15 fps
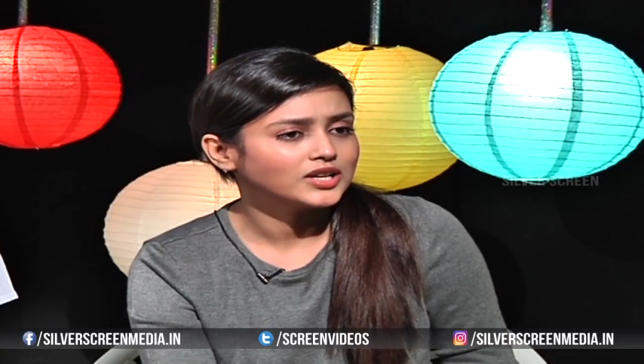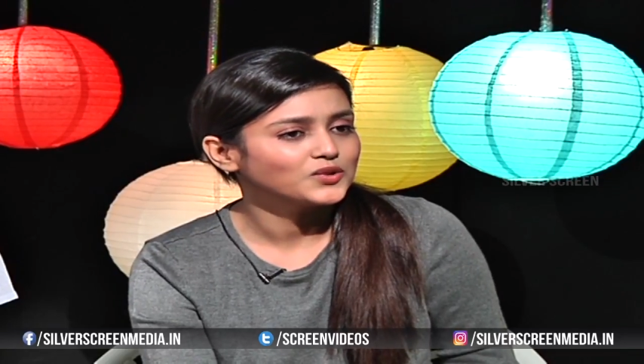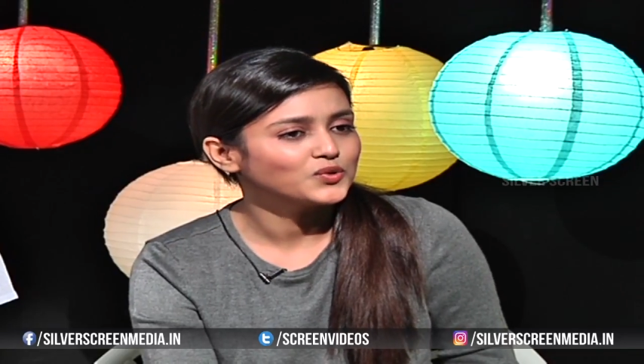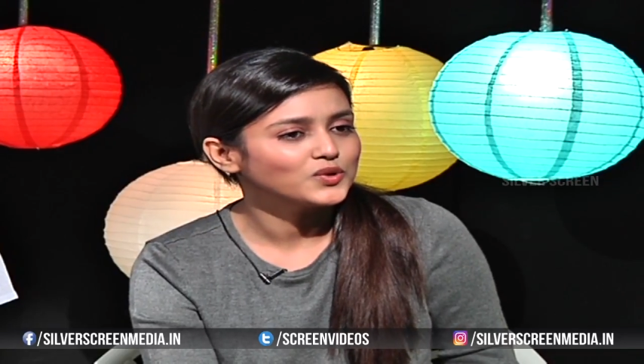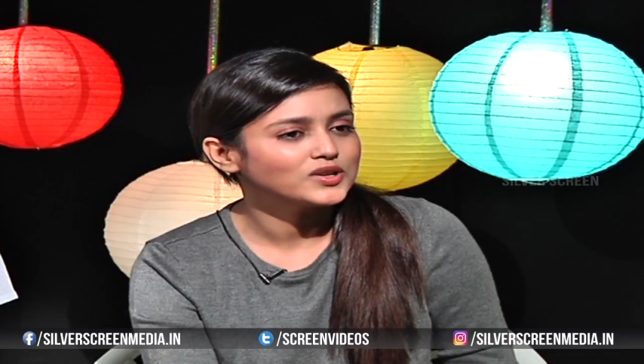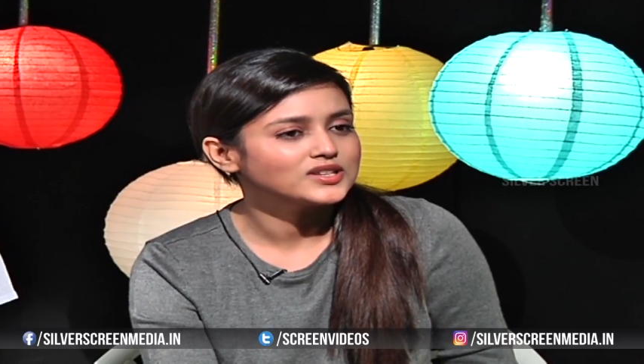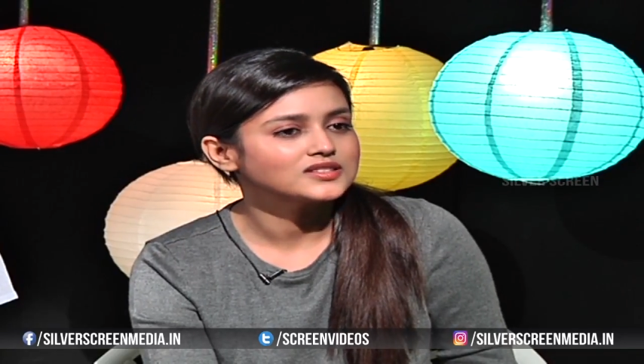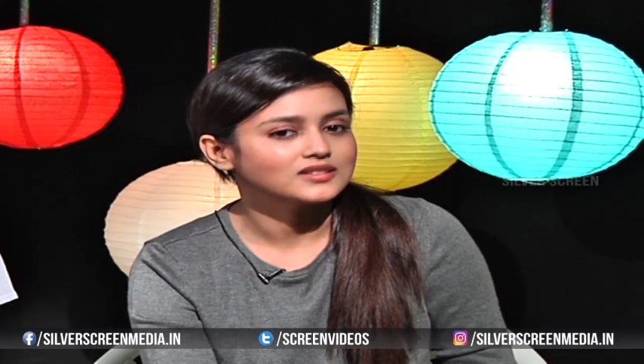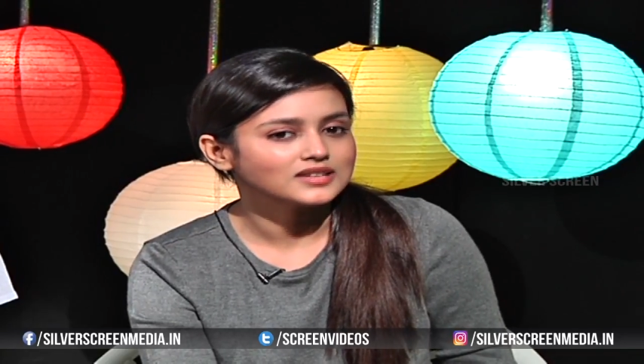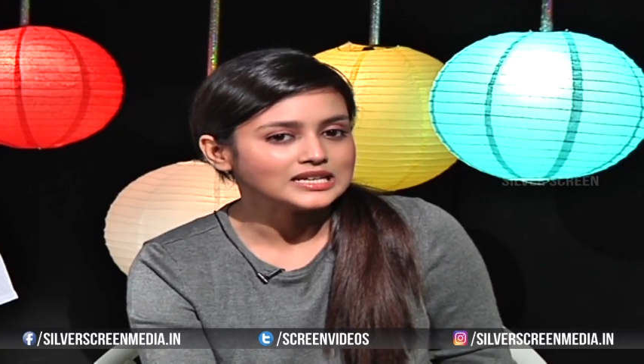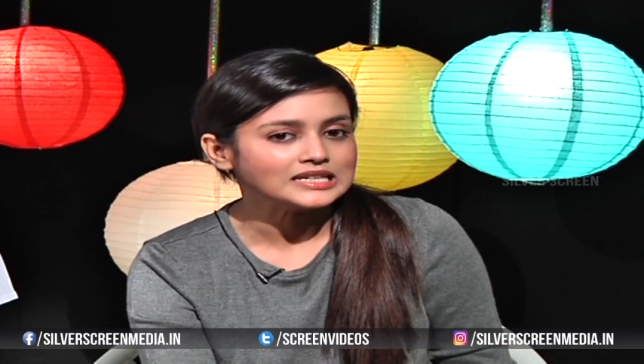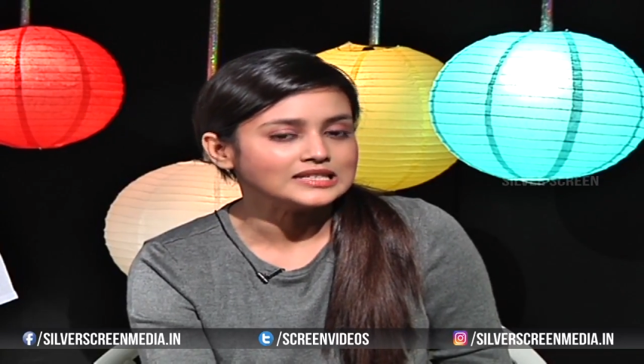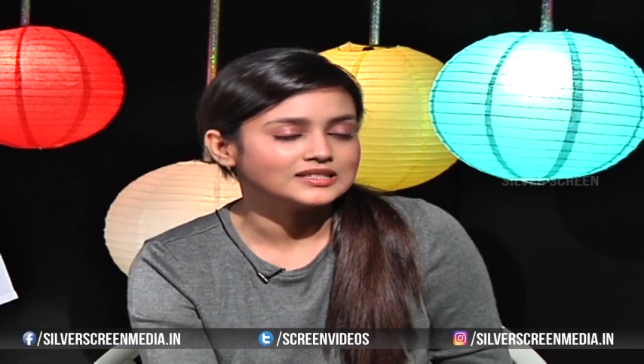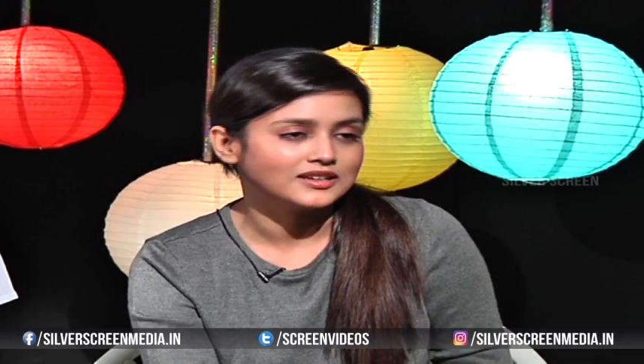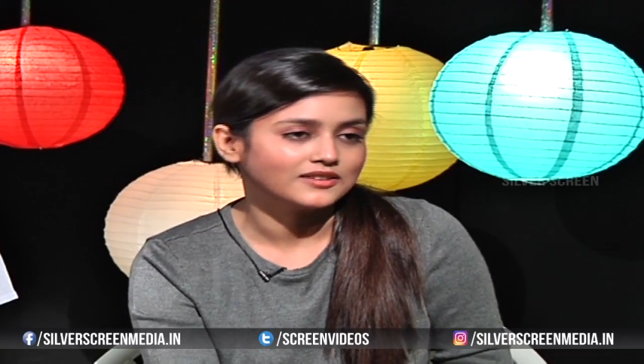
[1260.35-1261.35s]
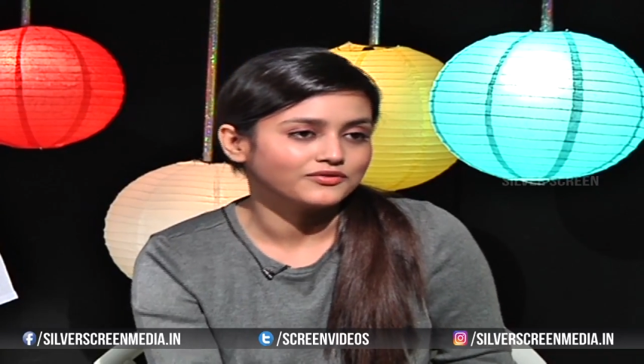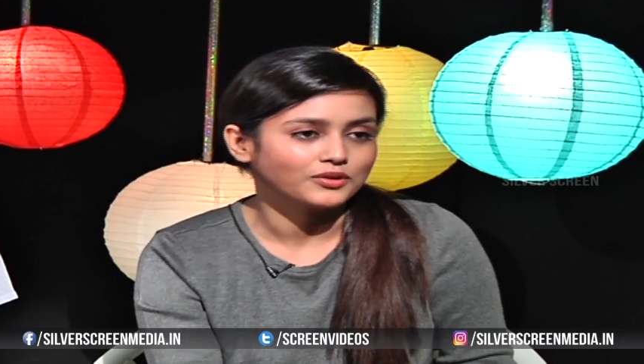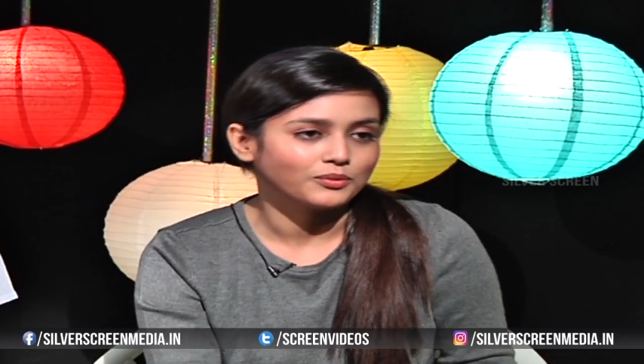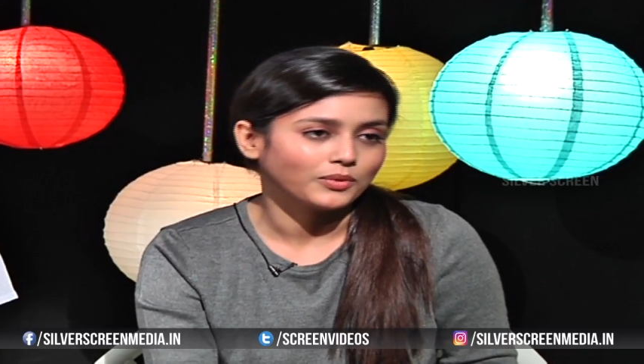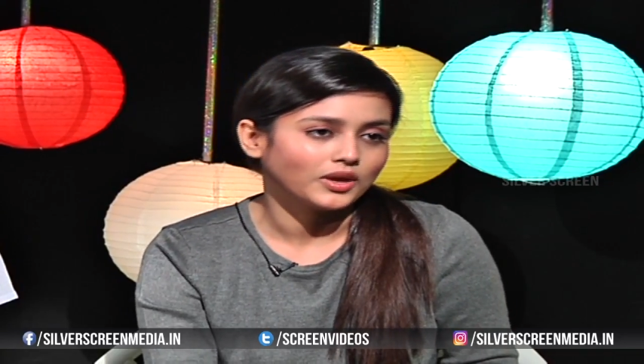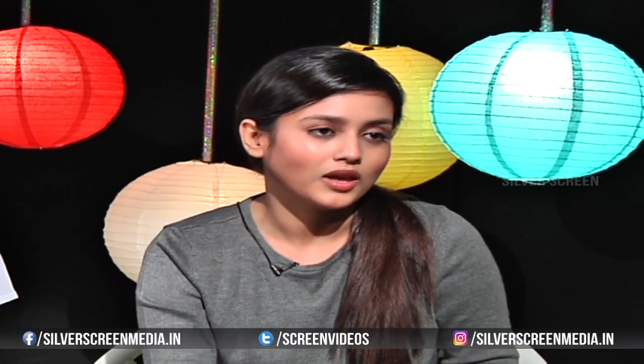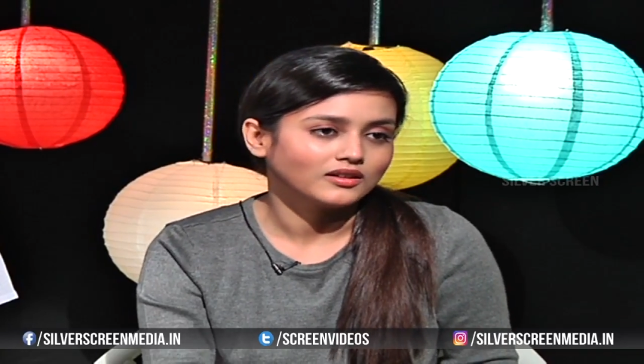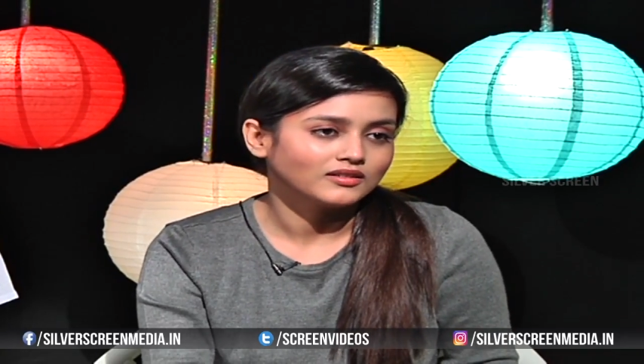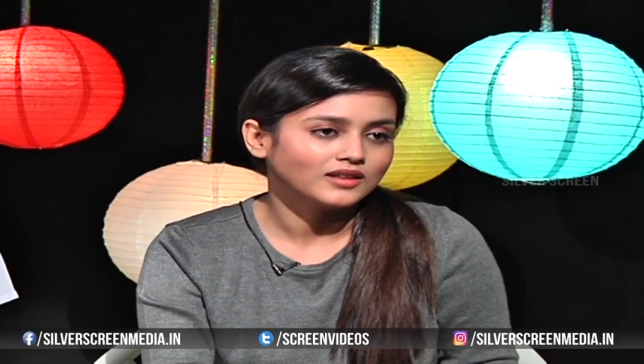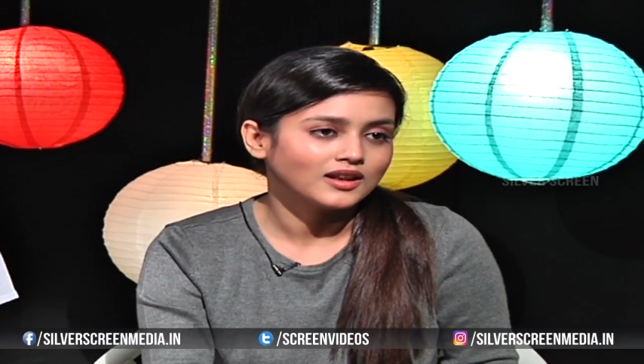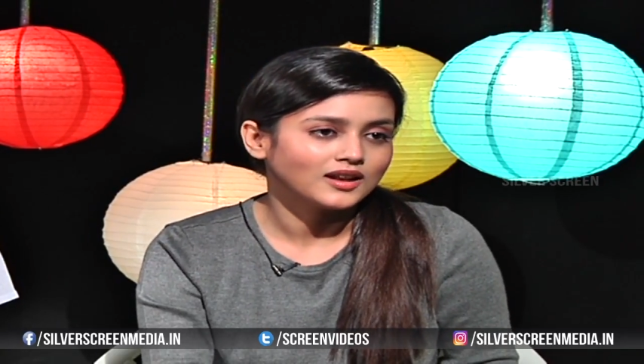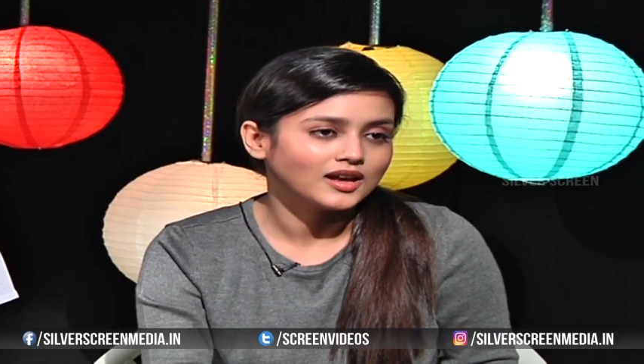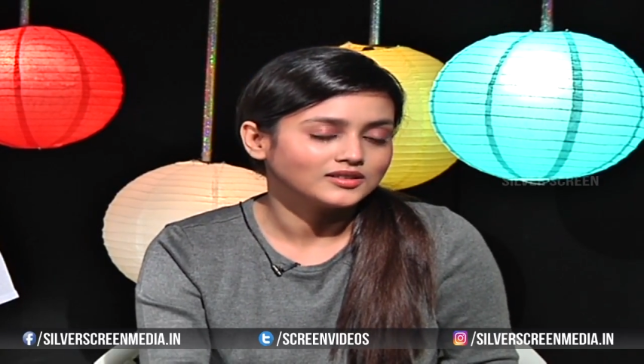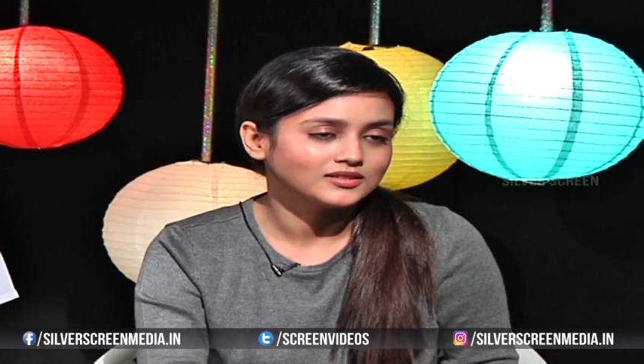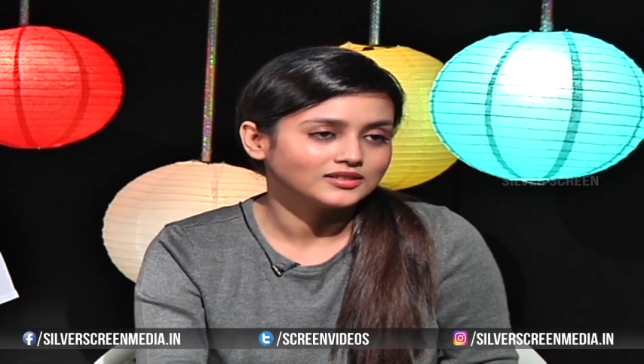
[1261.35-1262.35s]
Telugu is easier for me
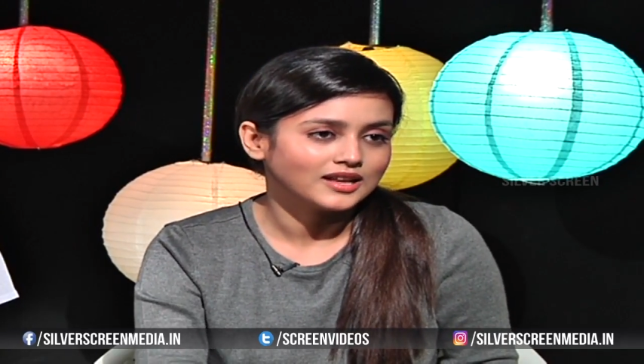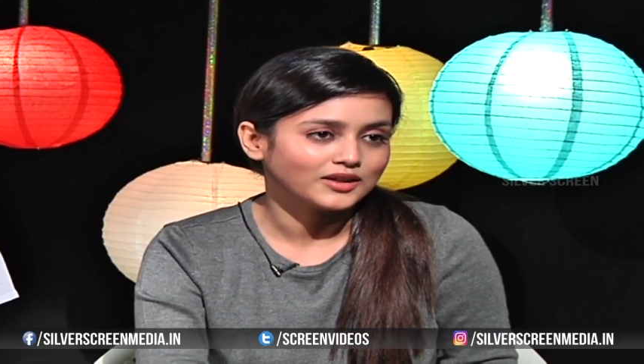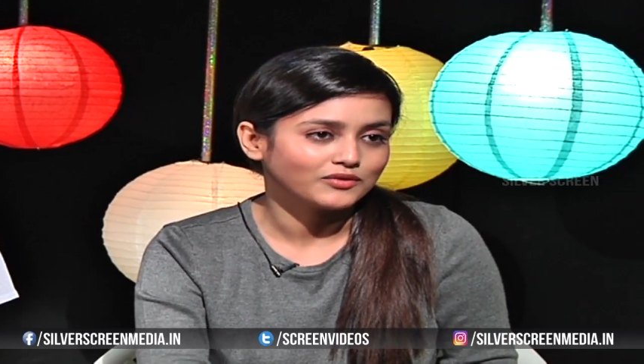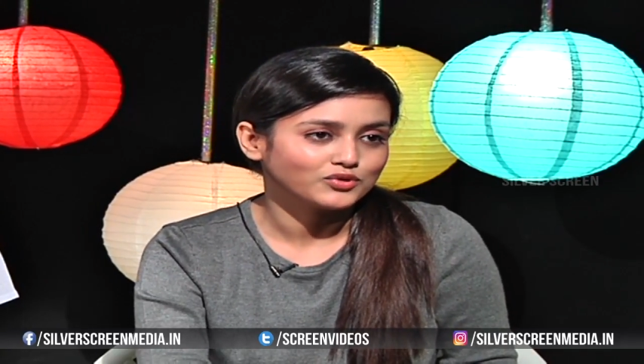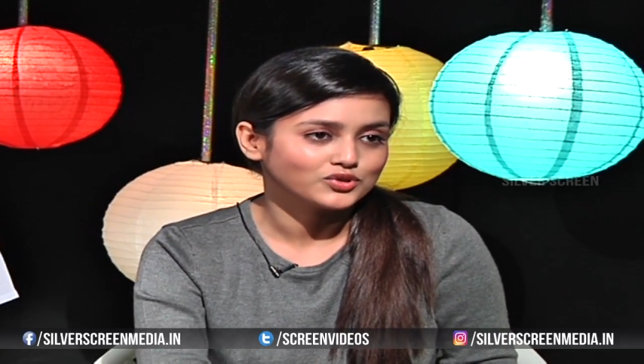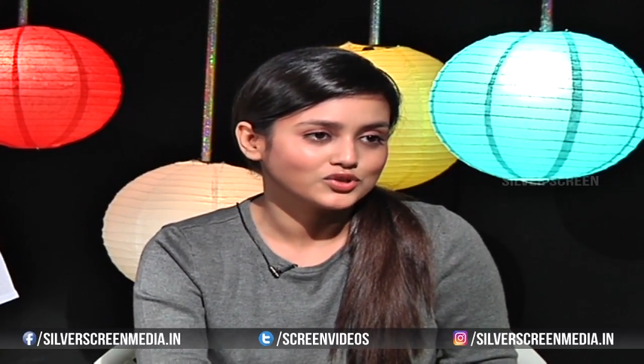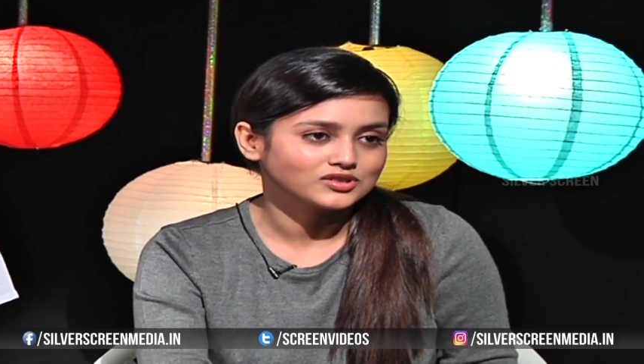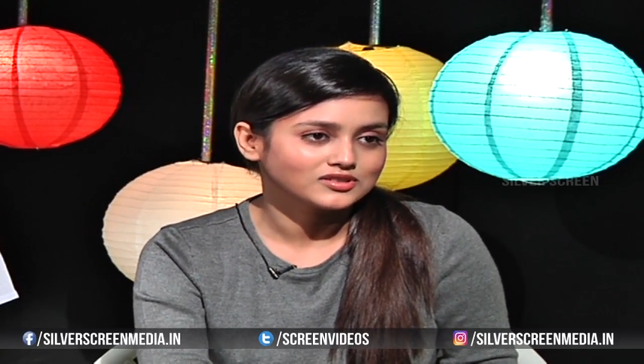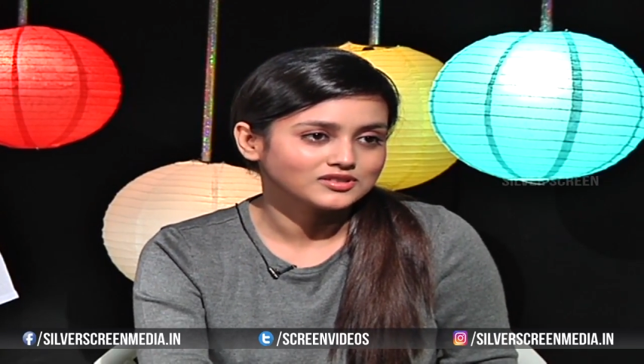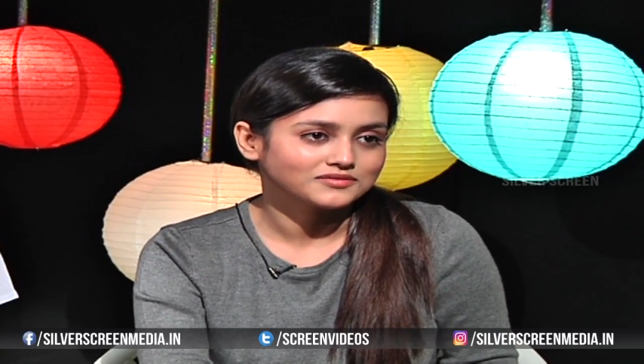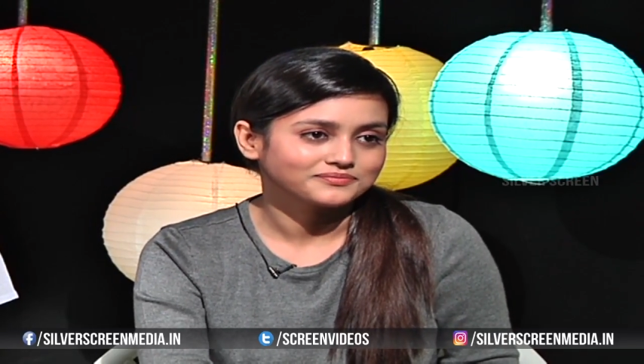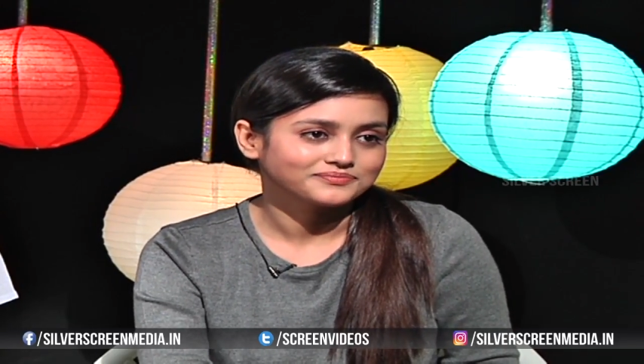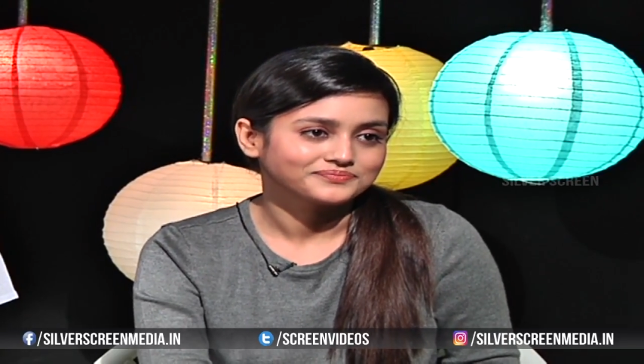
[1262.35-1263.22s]
than other languages.